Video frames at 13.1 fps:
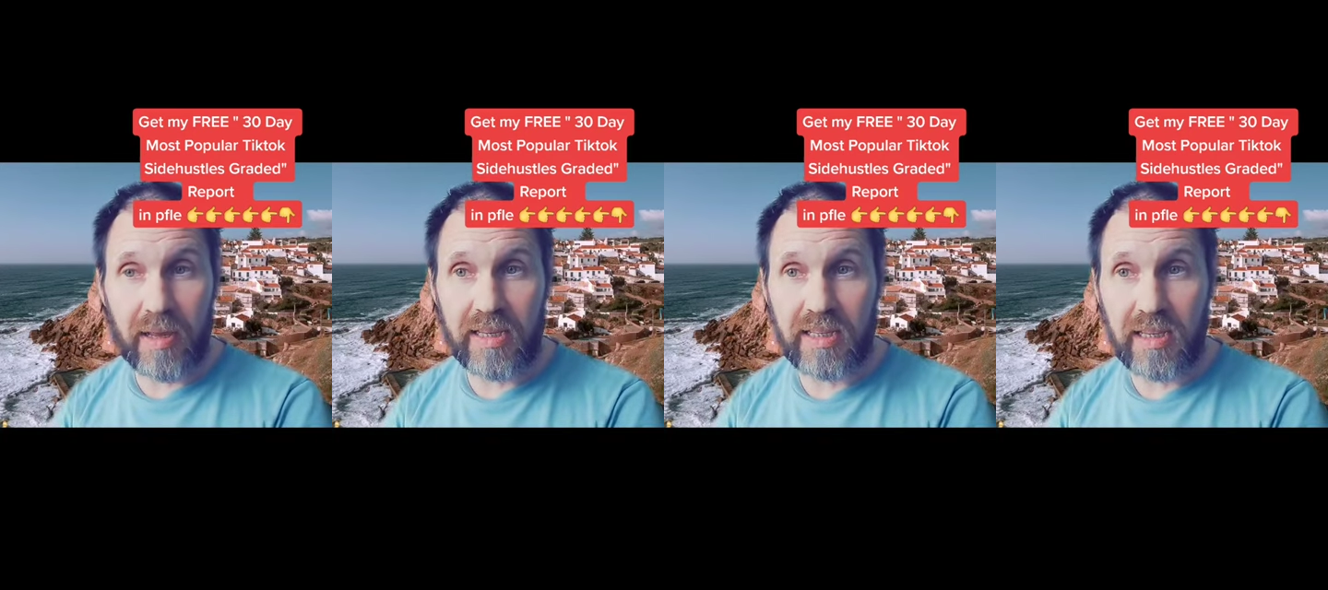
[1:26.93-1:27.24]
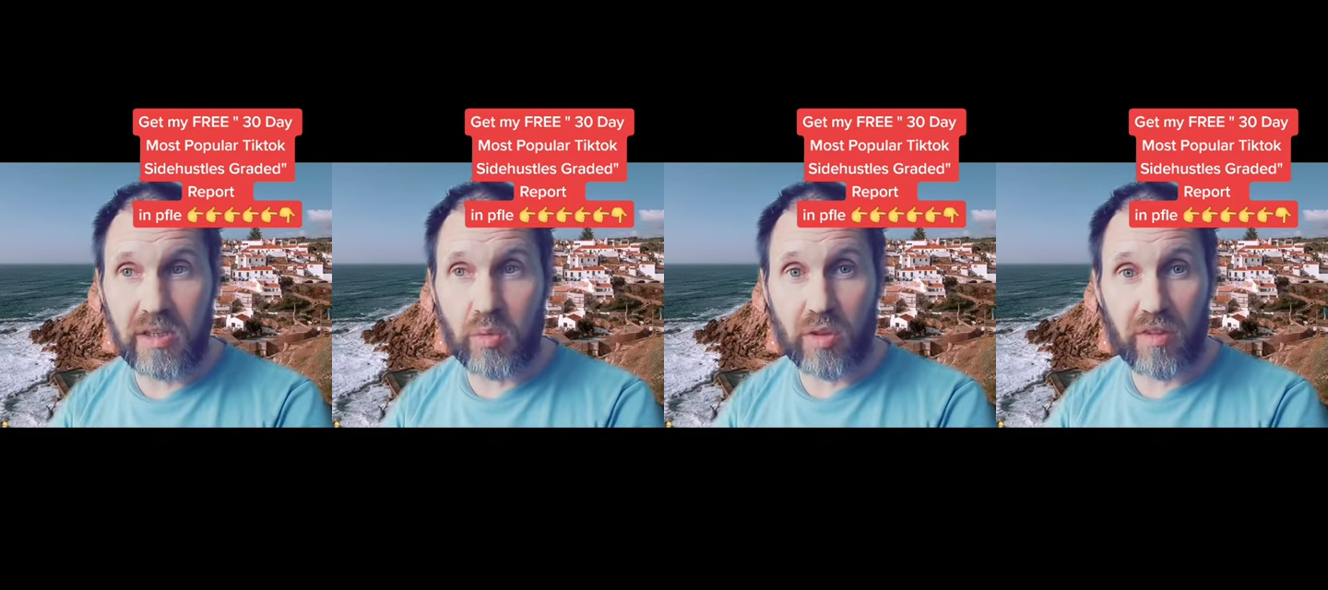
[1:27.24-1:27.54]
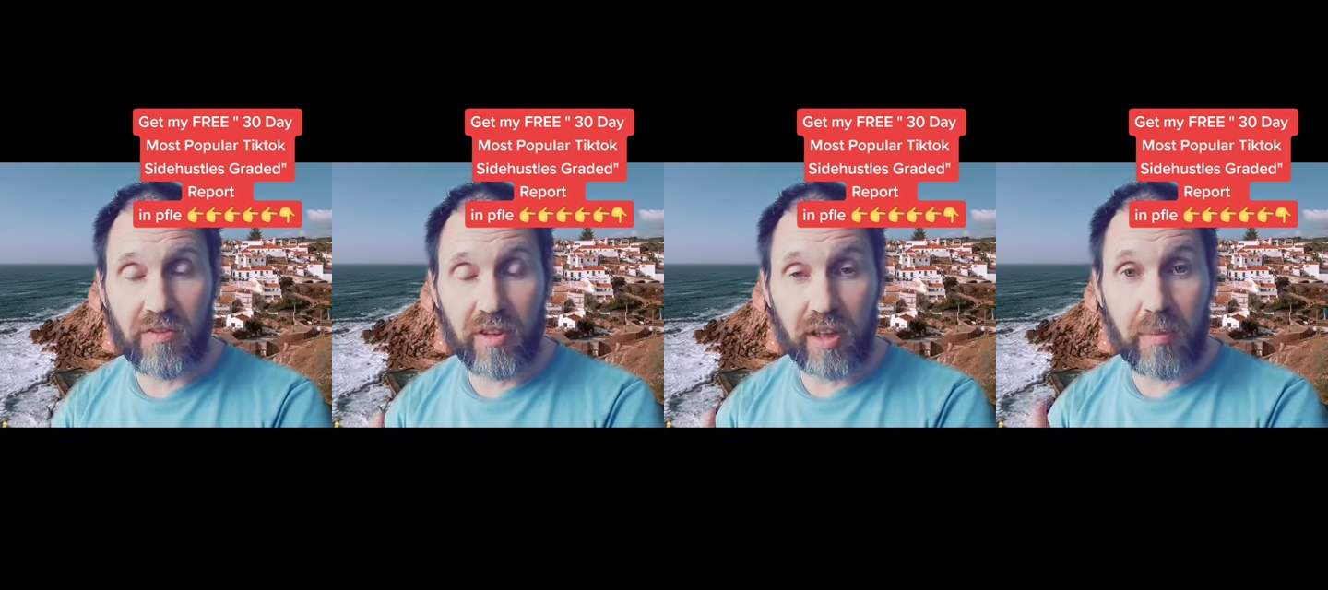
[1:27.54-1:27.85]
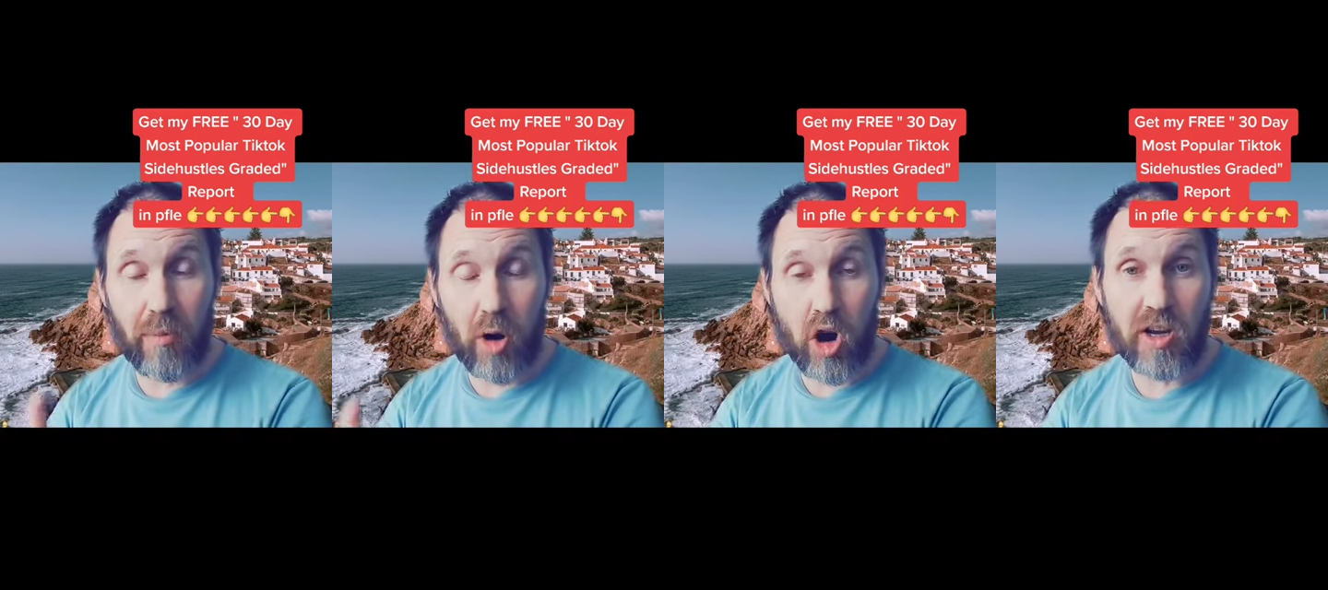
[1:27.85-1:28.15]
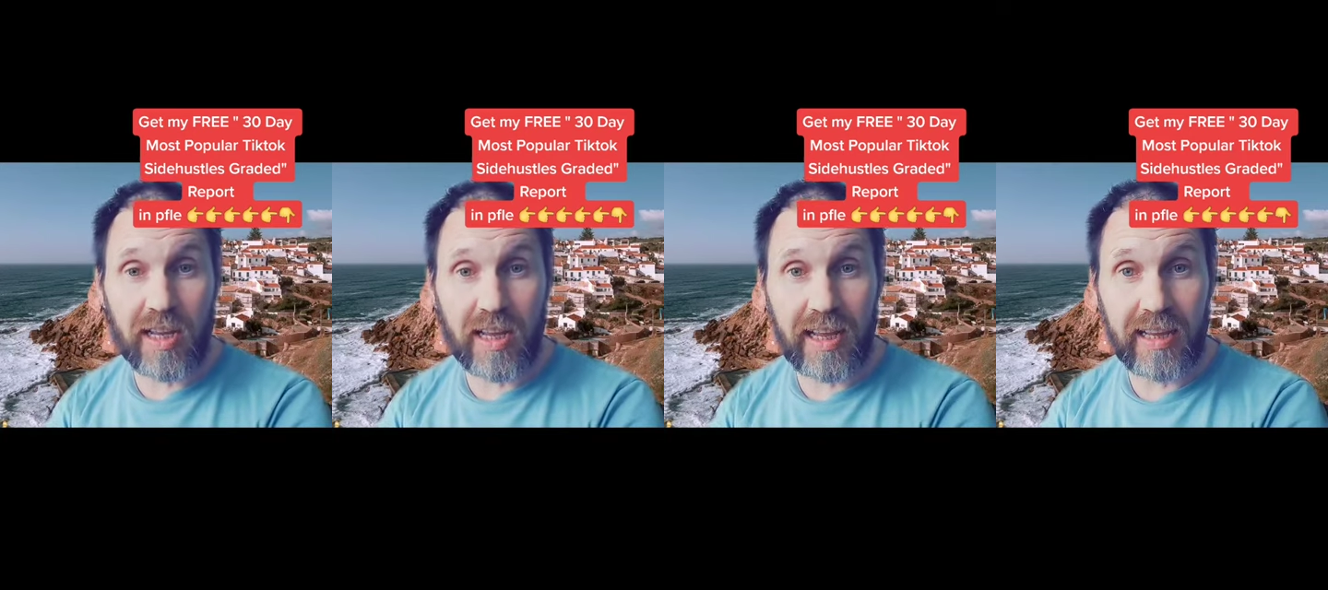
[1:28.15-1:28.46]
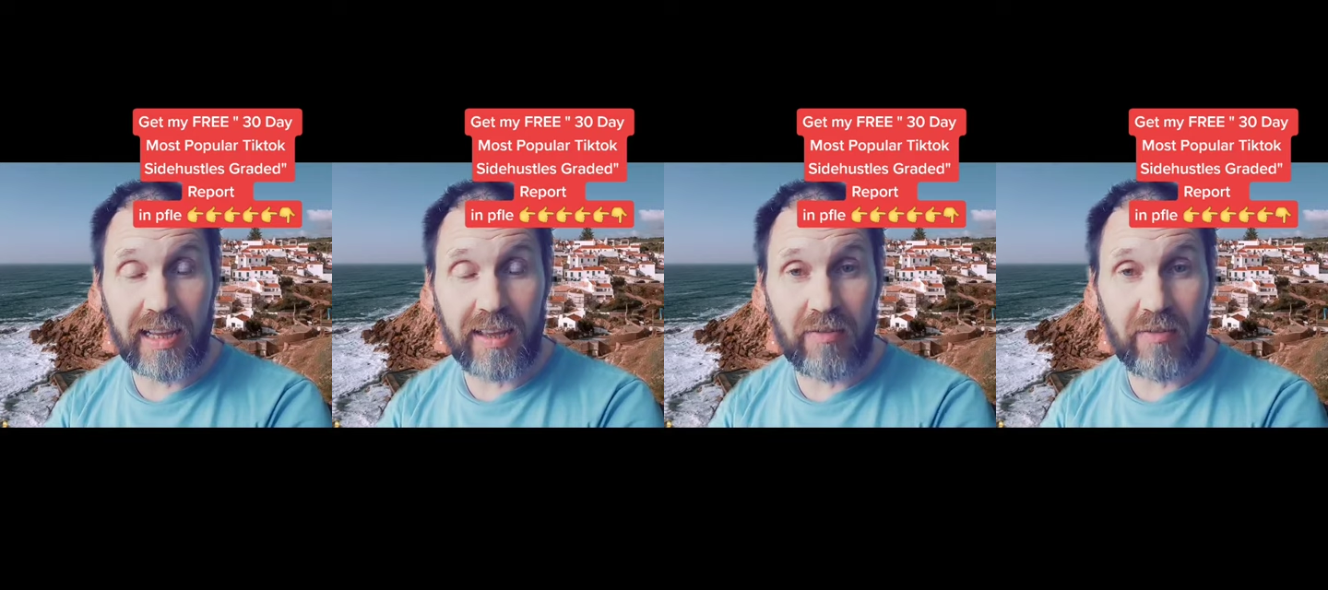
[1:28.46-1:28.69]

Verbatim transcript: business with affiliate marketing,